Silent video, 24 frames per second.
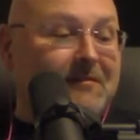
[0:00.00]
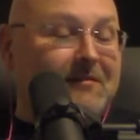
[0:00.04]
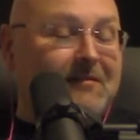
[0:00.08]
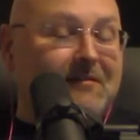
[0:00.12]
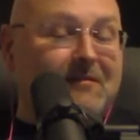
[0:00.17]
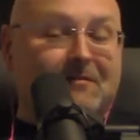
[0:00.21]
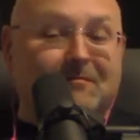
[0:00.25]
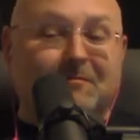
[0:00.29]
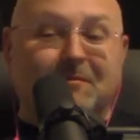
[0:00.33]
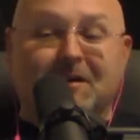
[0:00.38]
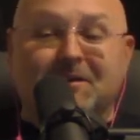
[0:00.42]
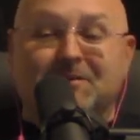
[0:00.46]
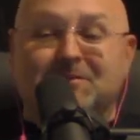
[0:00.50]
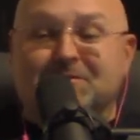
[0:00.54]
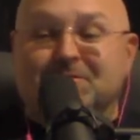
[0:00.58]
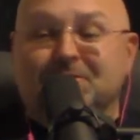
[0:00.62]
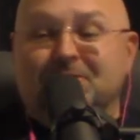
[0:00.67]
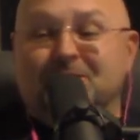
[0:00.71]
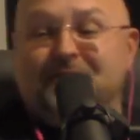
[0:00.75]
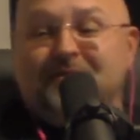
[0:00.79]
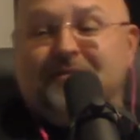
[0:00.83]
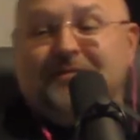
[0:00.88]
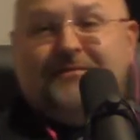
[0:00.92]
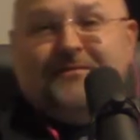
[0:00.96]
Okay. My
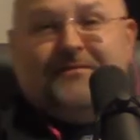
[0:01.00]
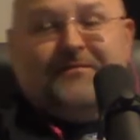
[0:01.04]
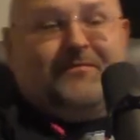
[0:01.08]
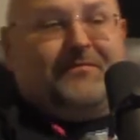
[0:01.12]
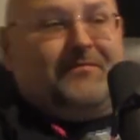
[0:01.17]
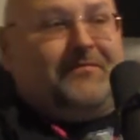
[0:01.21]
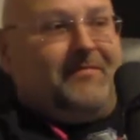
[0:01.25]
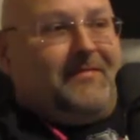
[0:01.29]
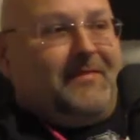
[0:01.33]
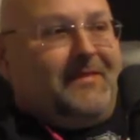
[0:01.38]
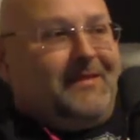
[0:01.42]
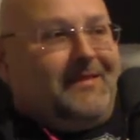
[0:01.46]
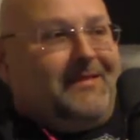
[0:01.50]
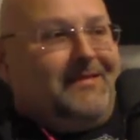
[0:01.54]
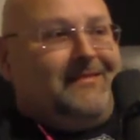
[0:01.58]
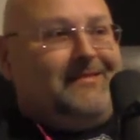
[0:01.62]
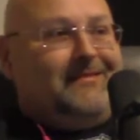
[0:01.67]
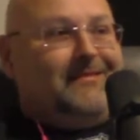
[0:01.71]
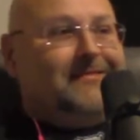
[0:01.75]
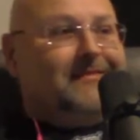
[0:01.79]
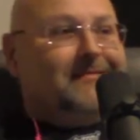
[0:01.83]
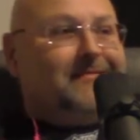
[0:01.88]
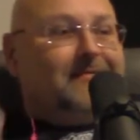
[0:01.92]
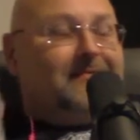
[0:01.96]
dude. The one I actually
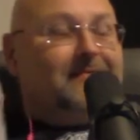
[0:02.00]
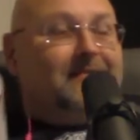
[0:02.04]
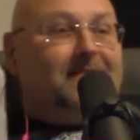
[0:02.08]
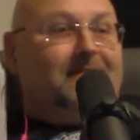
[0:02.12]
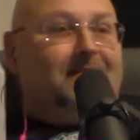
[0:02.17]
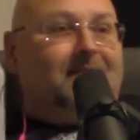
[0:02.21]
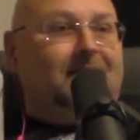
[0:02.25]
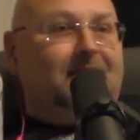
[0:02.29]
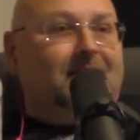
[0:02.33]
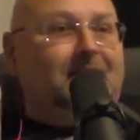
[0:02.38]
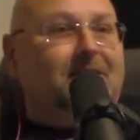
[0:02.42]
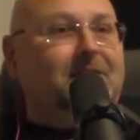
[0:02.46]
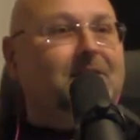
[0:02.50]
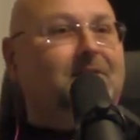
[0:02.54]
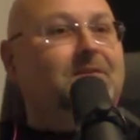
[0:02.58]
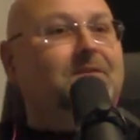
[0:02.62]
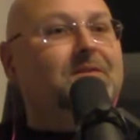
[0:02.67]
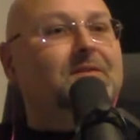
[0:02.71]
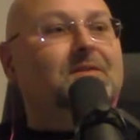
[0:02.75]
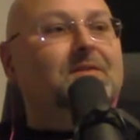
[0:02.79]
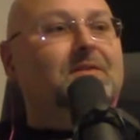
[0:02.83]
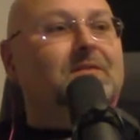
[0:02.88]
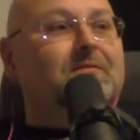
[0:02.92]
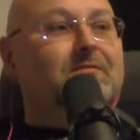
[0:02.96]
think, one that
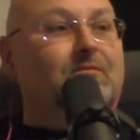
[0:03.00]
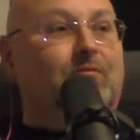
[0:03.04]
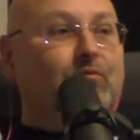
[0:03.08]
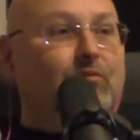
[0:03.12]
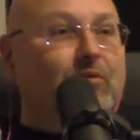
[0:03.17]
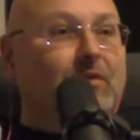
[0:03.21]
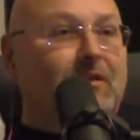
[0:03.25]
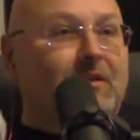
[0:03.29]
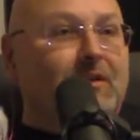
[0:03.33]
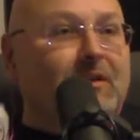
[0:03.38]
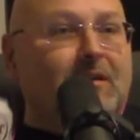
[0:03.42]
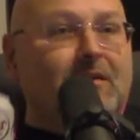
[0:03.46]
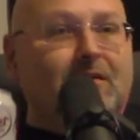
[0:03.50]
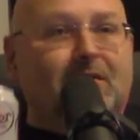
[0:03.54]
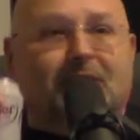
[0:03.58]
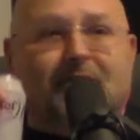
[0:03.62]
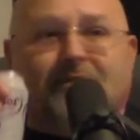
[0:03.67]
matters. Really?